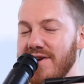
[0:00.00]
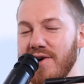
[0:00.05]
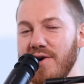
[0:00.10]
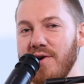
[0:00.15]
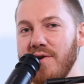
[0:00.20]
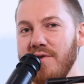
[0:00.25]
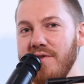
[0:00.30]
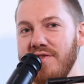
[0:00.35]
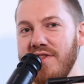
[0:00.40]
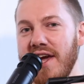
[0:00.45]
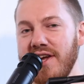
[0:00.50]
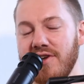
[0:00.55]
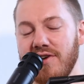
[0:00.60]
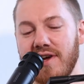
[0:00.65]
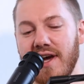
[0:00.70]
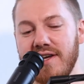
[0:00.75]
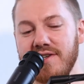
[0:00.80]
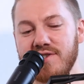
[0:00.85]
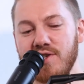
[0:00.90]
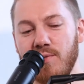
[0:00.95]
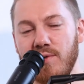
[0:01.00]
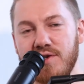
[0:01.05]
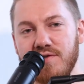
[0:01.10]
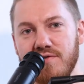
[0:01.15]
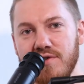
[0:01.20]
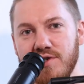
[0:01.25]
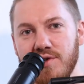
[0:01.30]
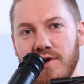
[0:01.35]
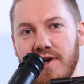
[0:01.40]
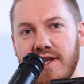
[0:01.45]
So thank you guys so much
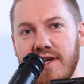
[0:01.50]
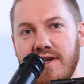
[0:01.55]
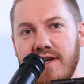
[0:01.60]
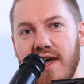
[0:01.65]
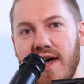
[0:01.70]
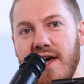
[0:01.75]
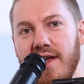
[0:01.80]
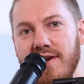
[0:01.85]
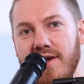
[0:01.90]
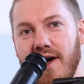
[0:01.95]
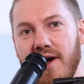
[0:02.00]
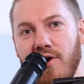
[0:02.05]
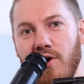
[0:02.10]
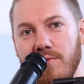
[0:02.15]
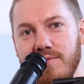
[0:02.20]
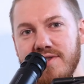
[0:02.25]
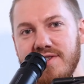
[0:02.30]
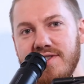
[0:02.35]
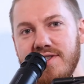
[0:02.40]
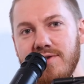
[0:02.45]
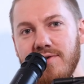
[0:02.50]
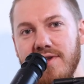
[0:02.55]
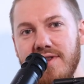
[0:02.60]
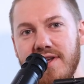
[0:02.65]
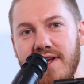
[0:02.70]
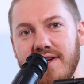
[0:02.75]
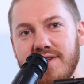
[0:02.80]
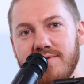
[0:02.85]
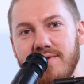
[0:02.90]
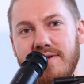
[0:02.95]
for joining, and hope to see you on
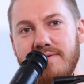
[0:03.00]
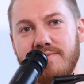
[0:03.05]
the next